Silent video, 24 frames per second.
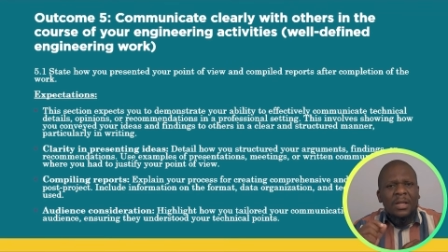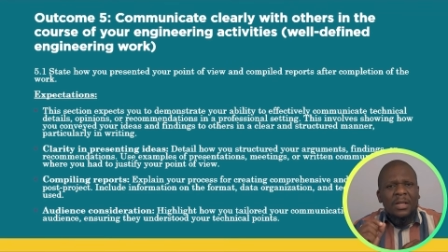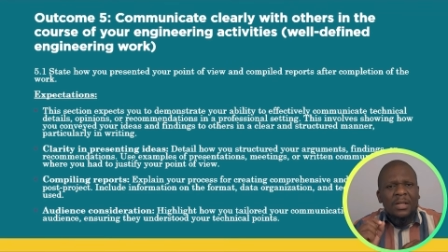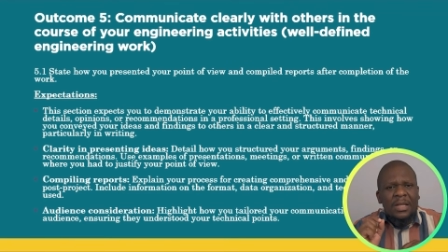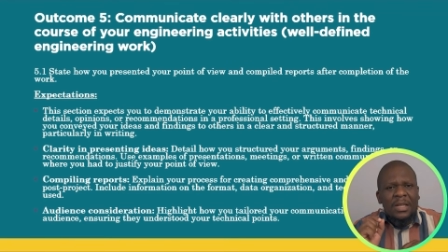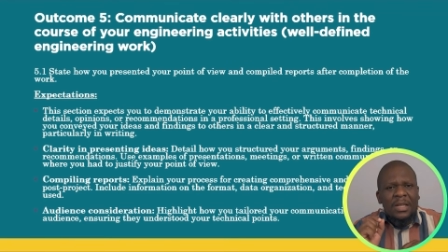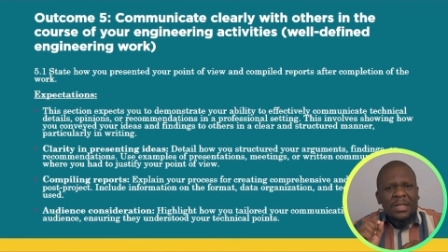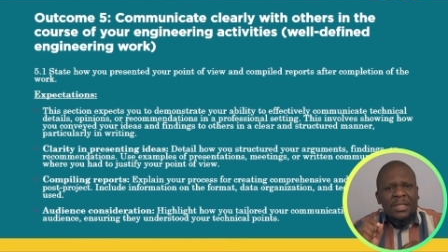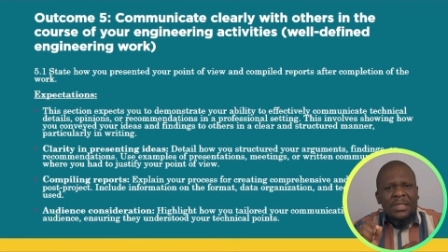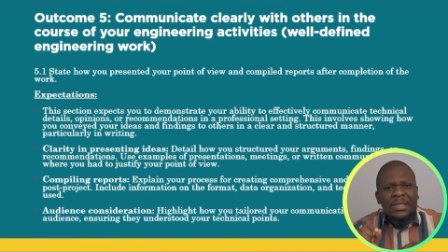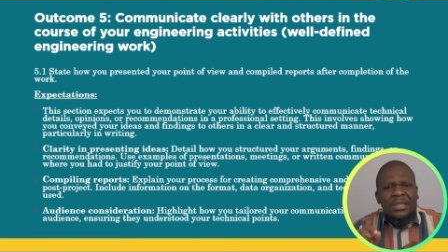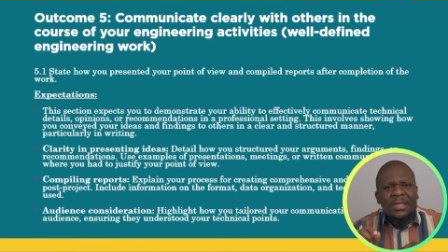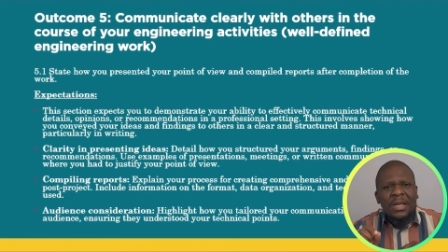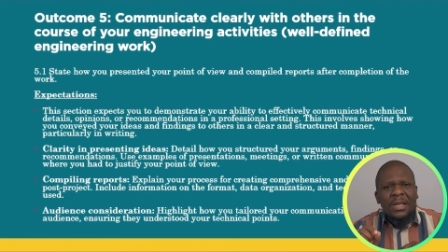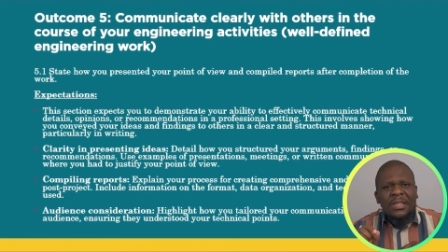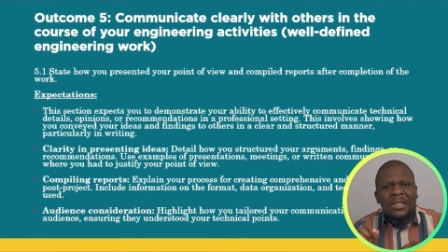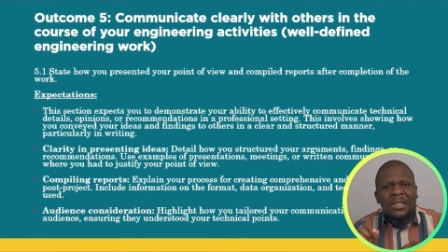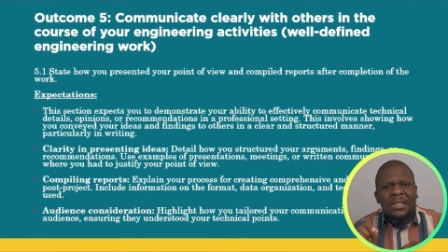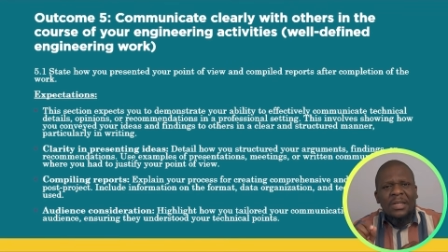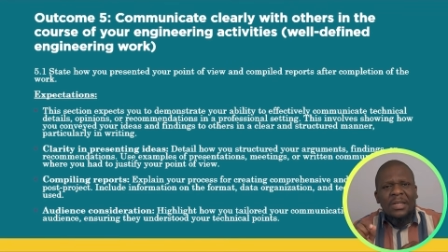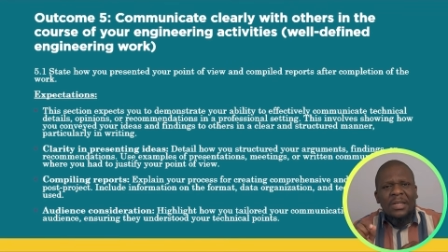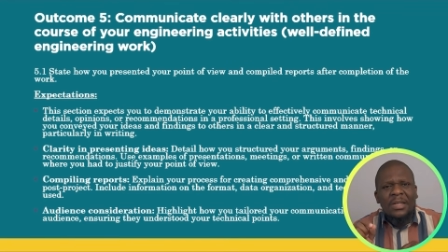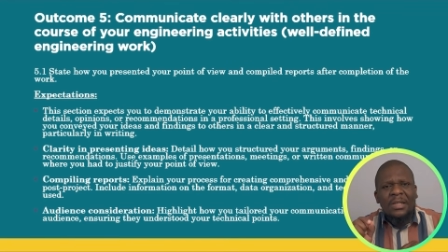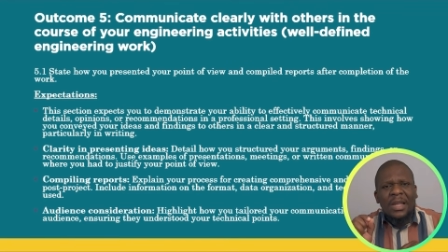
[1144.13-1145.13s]
This
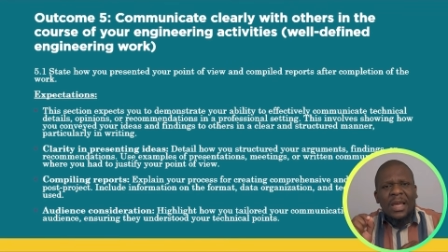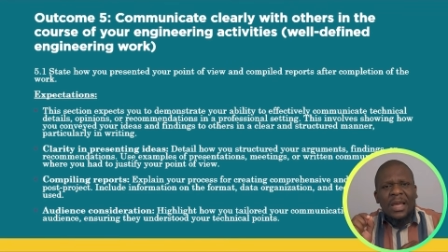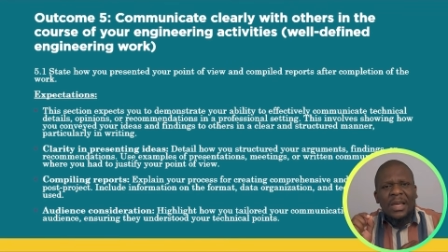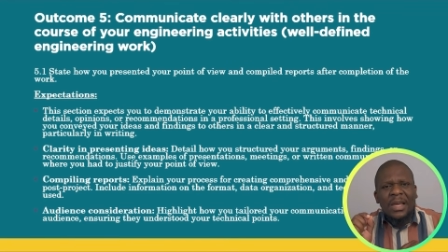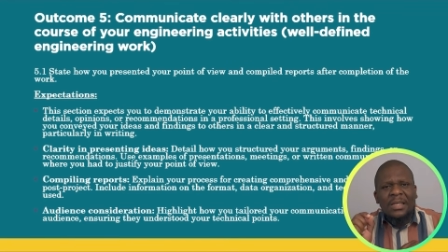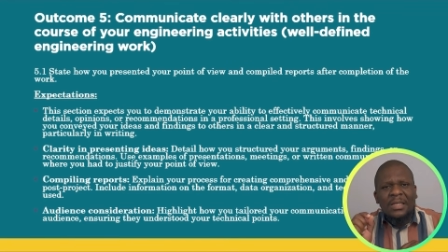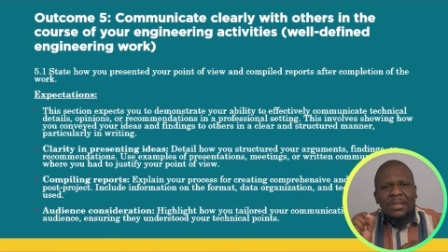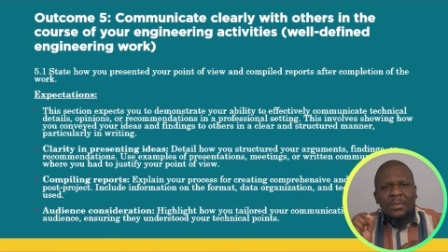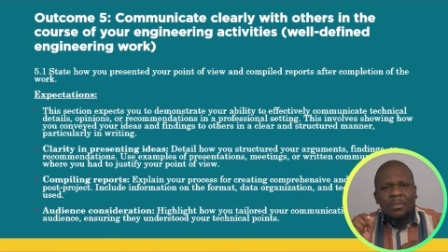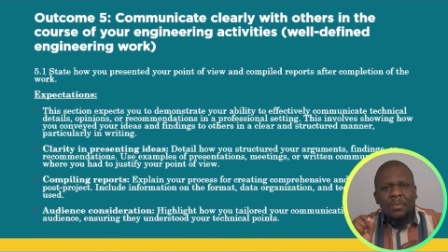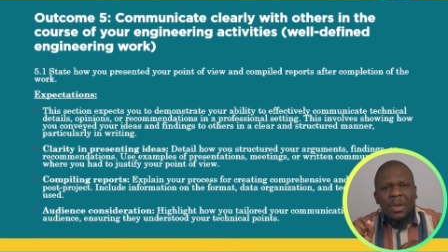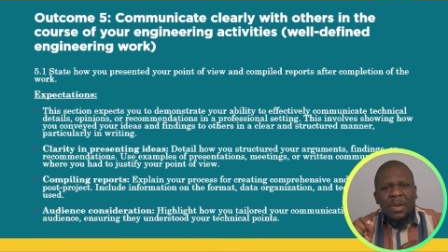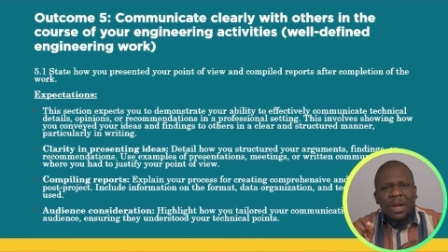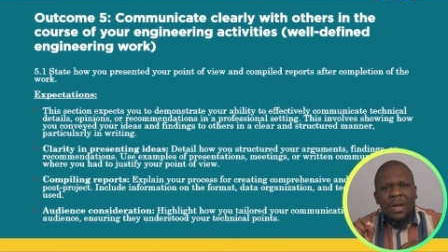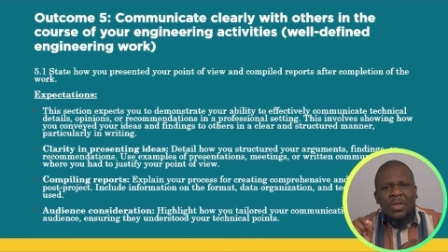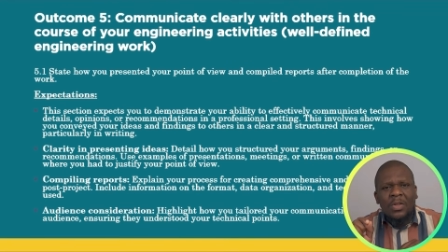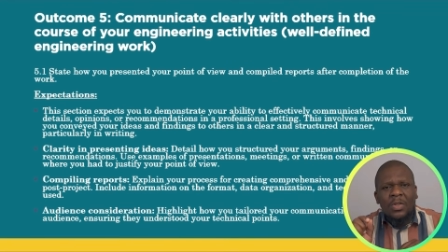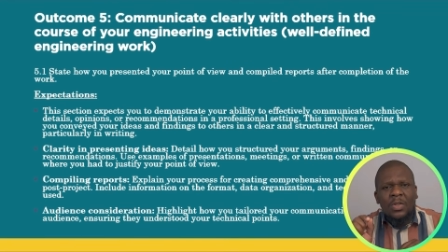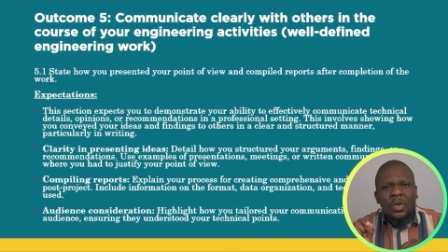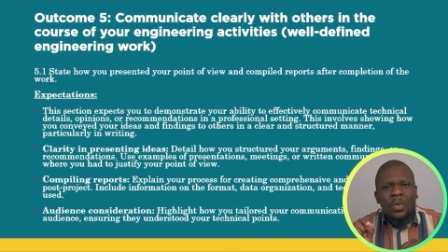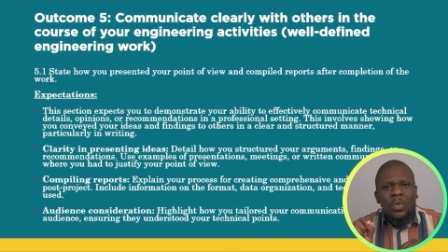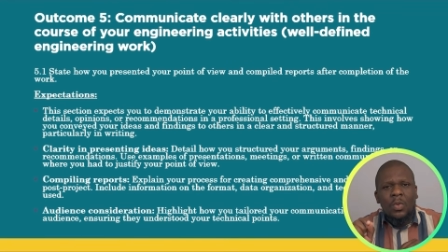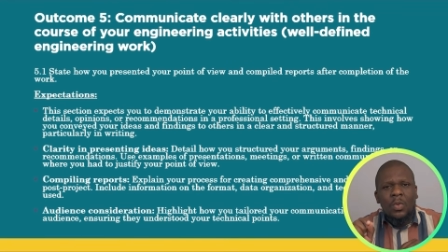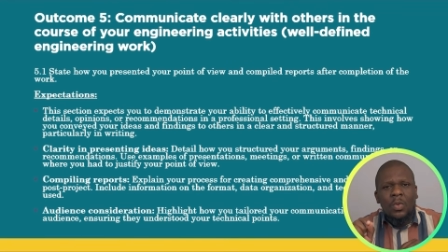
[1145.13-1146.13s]
section
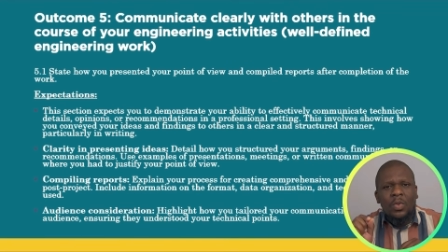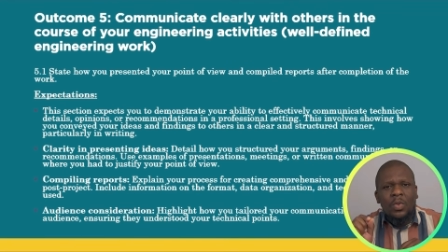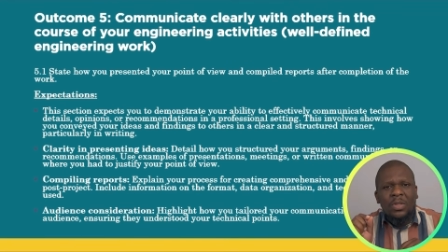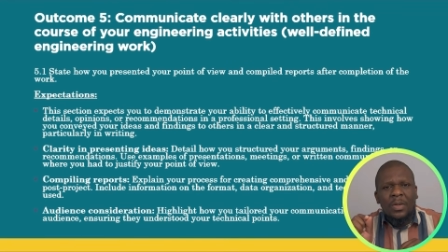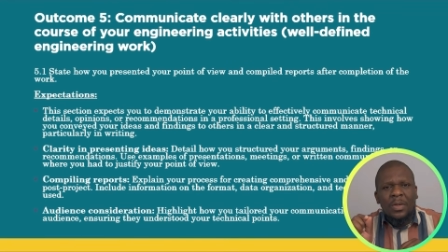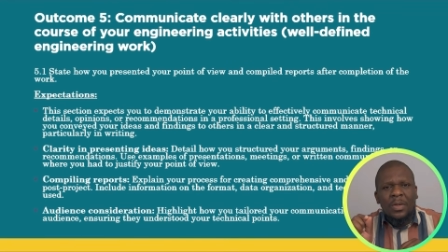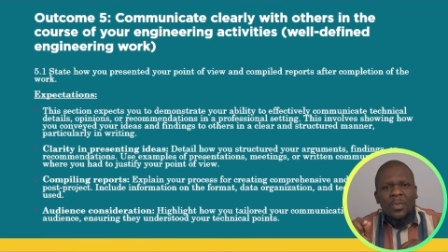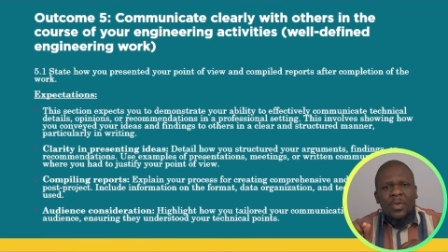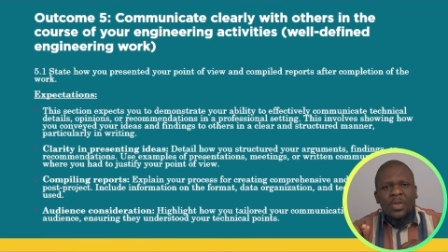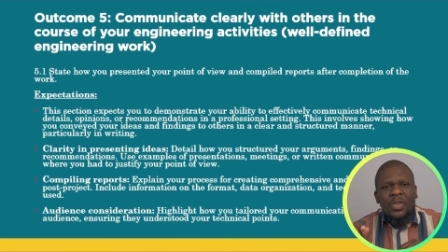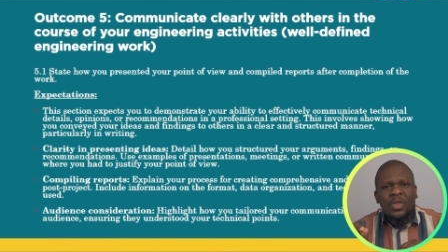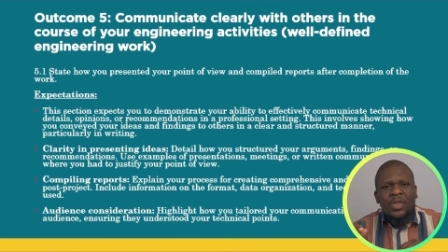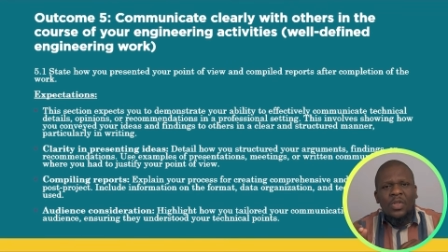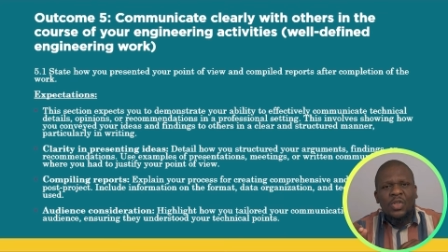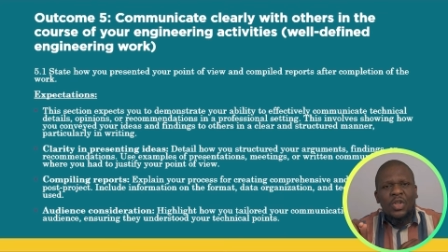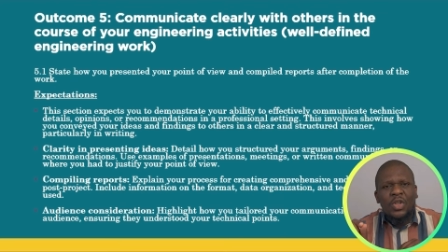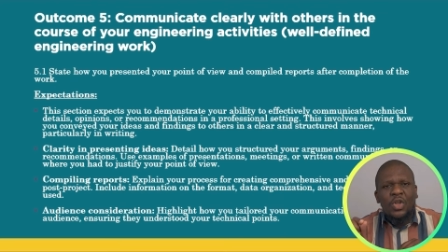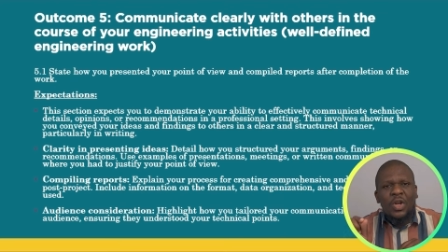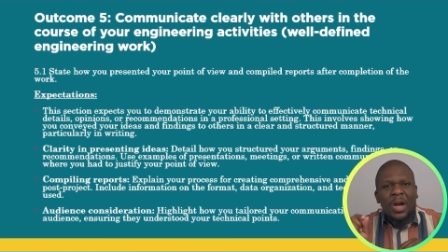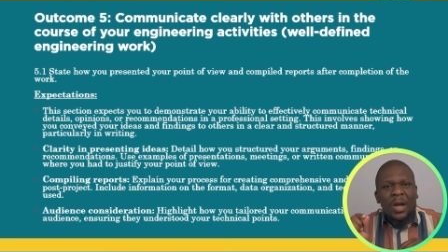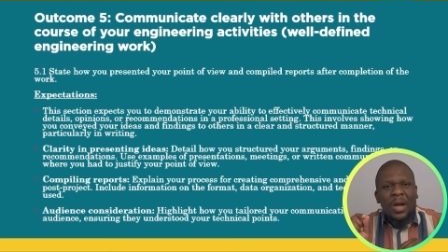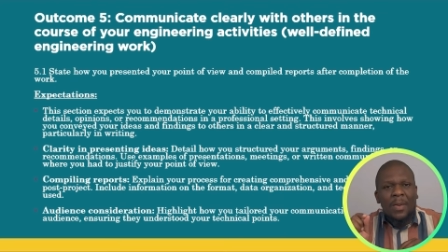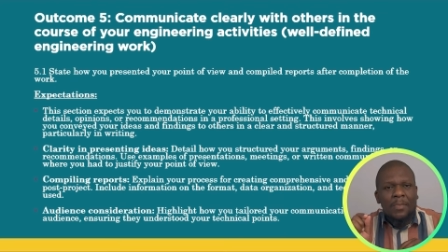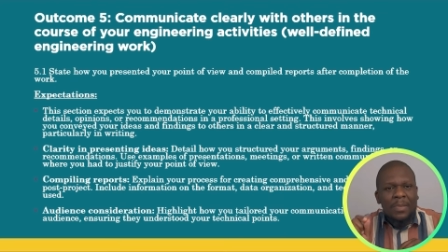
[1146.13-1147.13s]
expects you to demonstrate
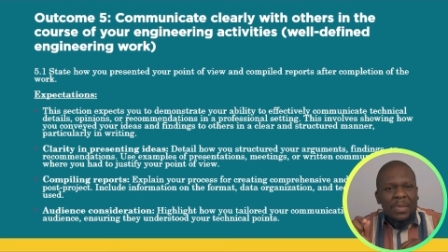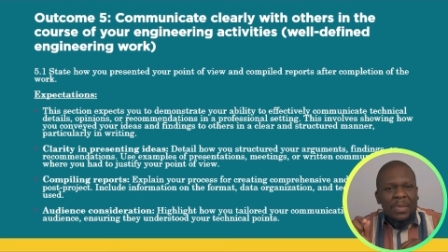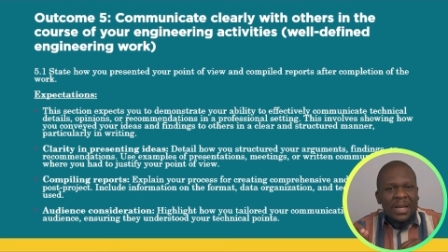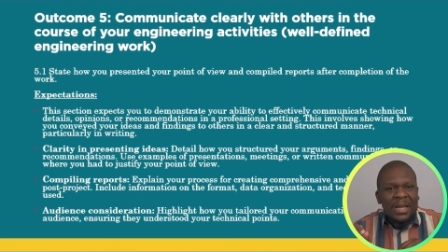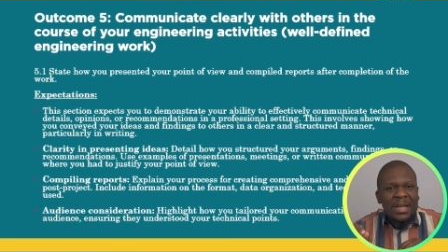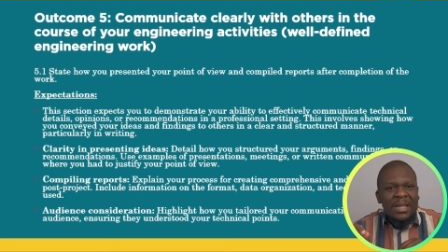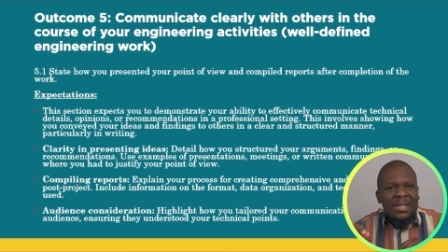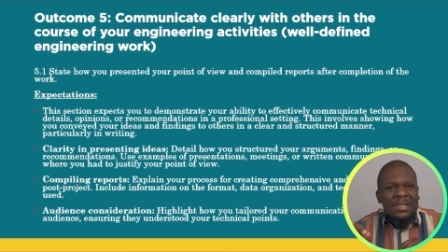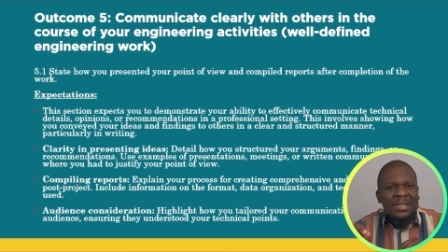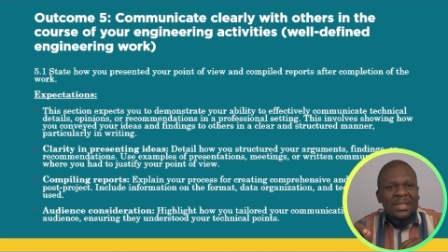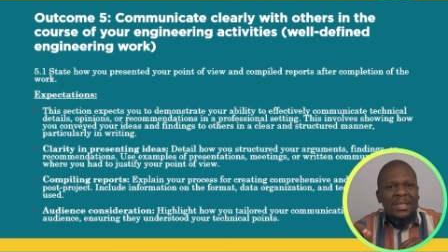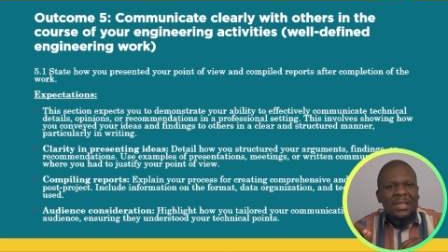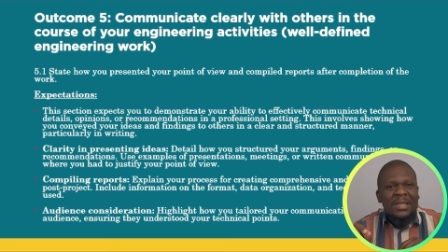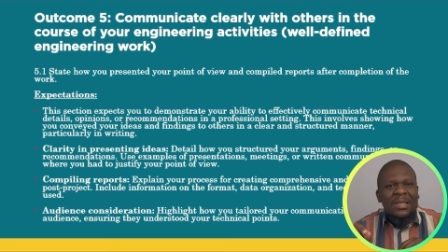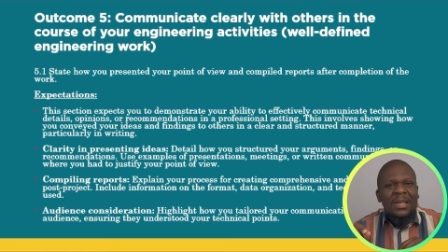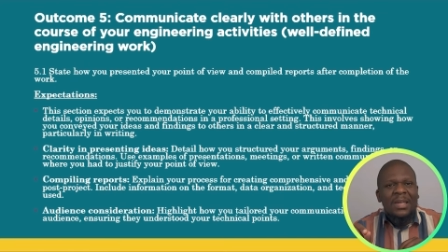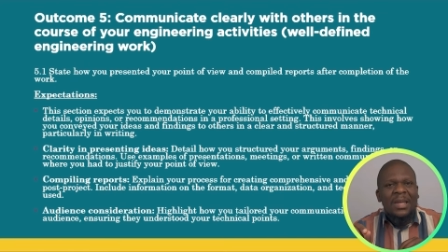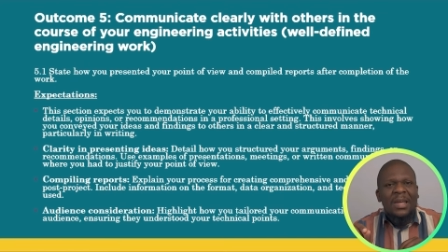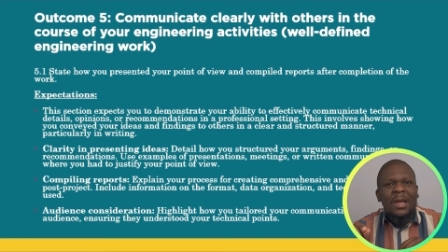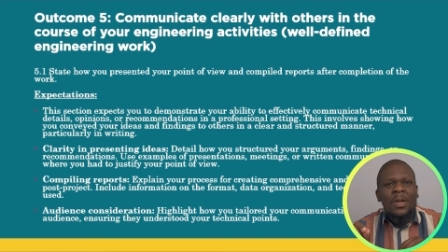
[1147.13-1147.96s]
your ability